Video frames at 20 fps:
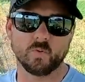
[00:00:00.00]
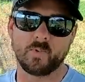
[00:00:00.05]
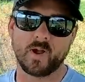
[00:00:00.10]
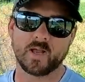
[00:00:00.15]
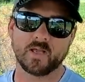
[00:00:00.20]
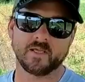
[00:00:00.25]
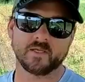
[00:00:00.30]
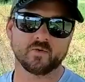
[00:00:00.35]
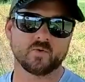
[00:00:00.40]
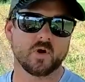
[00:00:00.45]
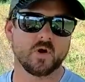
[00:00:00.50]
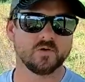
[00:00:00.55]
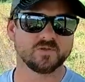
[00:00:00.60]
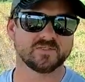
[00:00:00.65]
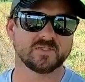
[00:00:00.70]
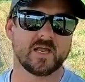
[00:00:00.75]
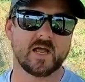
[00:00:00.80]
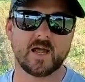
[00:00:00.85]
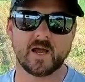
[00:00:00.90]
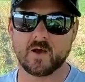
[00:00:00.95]
doing my end
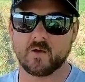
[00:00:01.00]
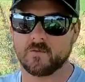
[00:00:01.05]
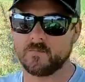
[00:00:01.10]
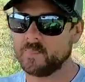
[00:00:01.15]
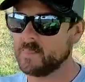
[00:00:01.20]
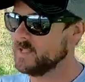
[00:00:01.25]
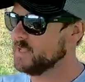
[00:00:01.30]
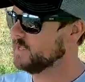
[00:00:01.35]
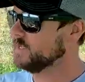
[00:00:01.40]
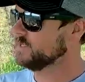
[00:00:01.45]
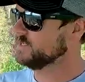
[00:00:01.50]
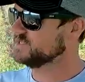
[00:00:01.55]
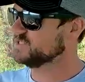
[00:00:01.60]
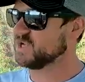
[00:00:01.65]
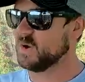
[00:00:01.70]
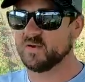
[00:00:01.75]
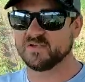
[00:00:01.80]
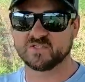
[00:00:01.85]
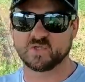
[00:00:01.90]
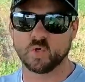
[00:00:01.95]
rows now.
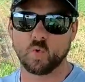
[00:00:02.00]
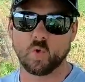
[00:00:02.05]
It's always